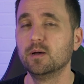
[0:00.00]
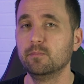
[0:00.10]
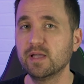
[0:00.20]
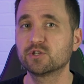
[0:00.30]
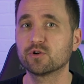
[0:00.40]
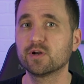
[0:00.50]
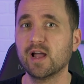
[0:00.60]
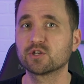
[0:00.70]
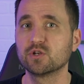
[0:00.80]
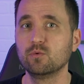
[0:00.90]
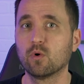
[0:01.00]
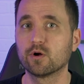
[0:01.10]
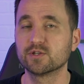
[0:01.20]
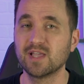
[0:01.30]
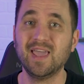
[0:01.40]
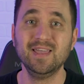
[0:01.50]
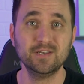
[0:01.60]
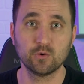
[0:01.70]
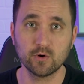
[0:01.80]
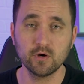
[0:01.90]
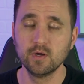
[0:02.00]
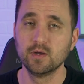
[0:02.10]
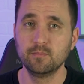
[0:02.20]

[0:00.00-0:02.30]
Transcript: Make sure it actually works, and or